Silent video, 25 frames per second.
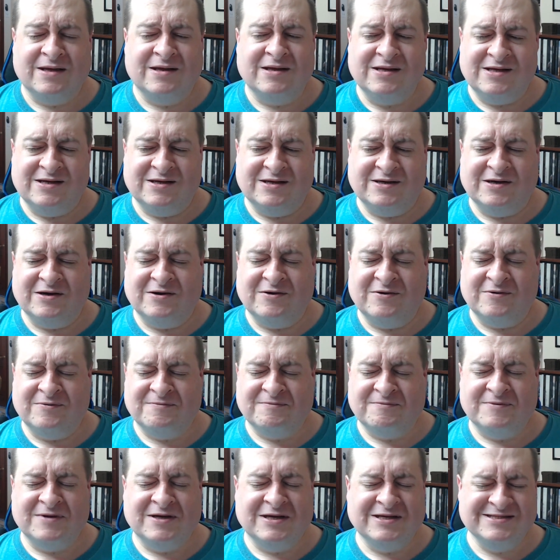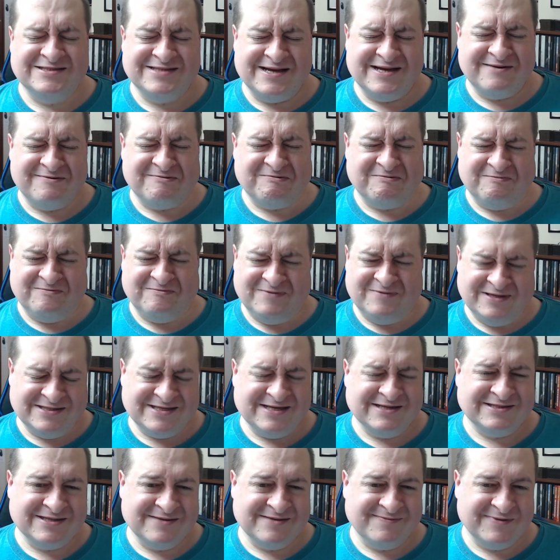is that
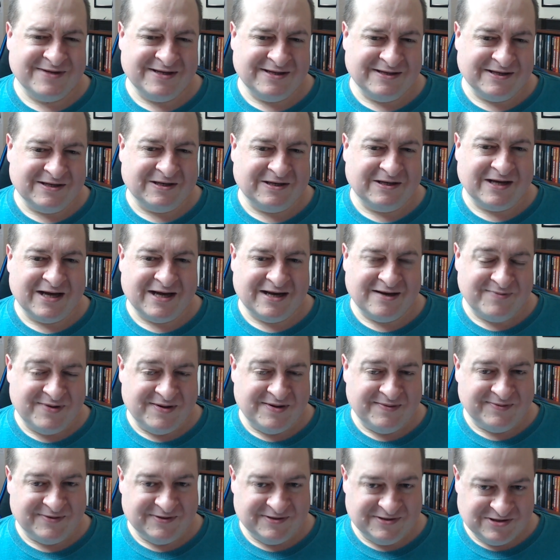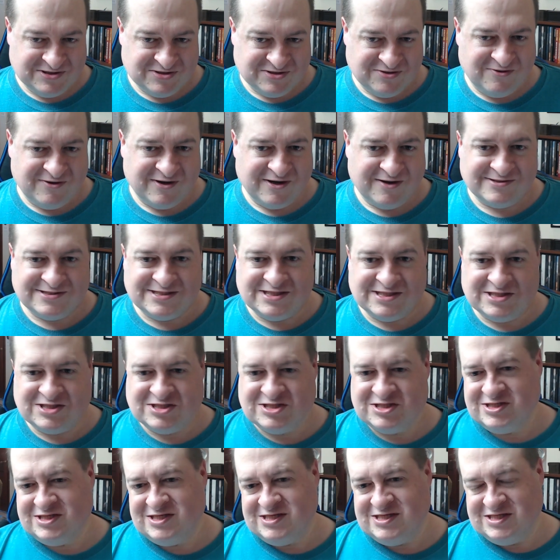something that a lot of people enjoy, or is it
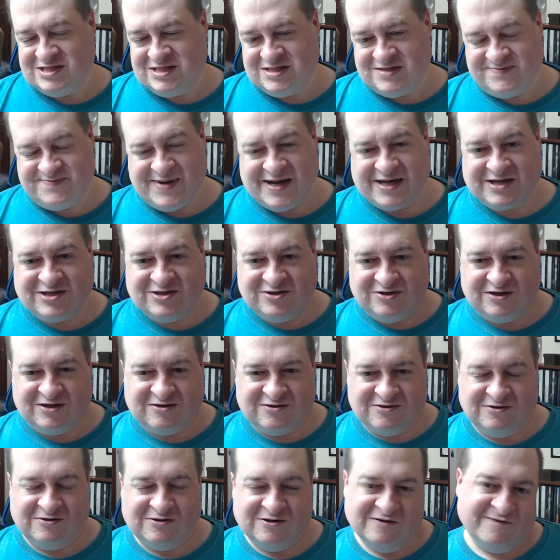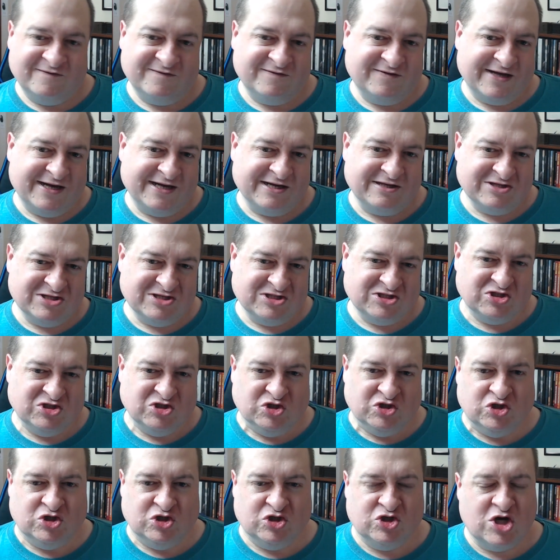just the spectacle of like this
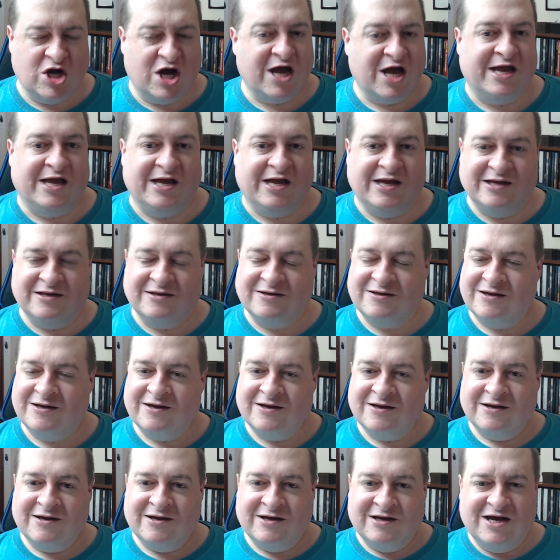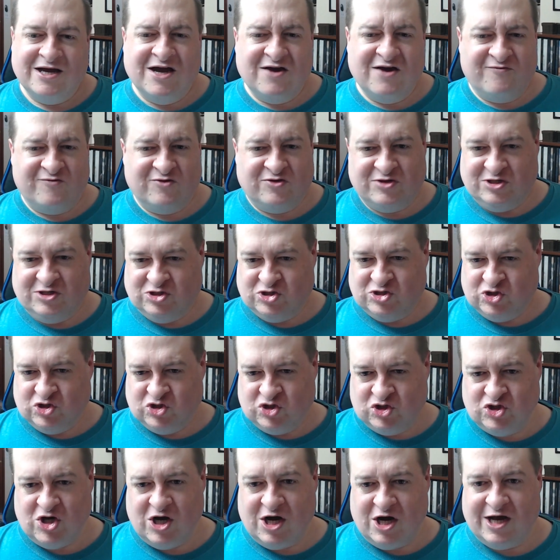giant, everything's
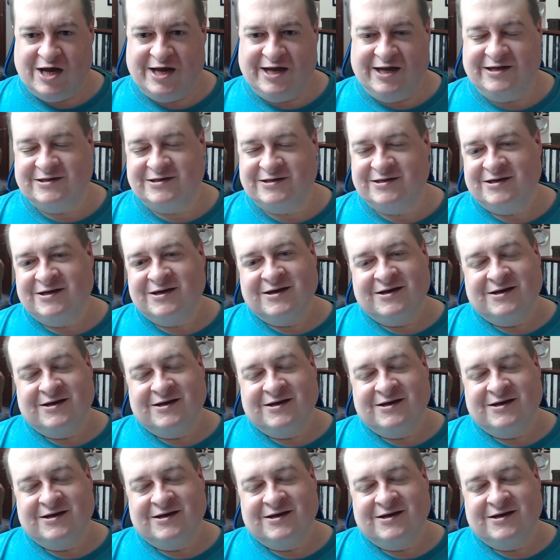giant?